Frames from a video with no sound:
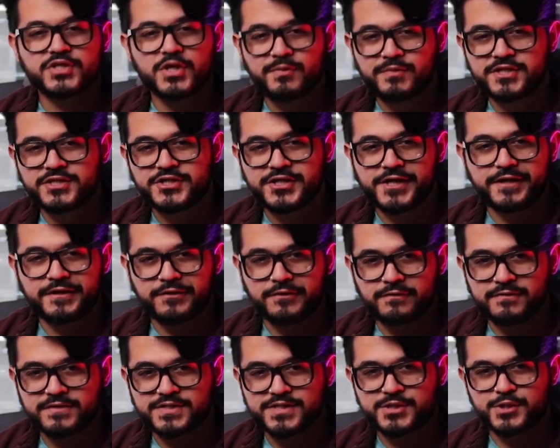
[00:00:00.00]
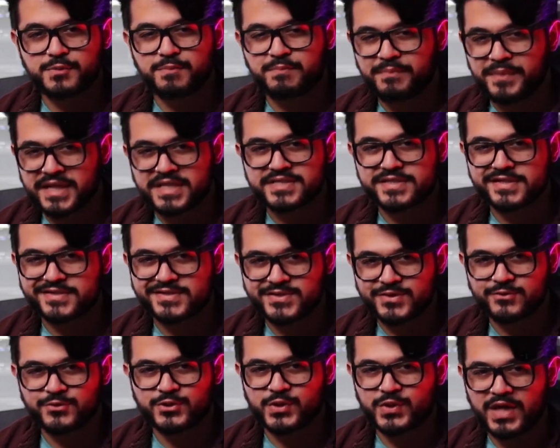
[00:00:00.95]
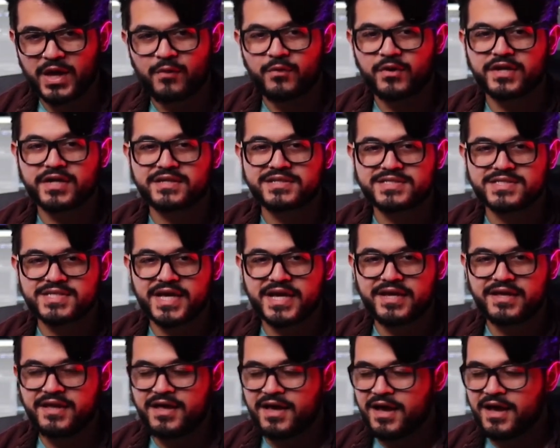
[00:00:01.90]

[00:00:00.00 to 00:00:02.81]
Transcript: so much you could do with such a basic social networking site.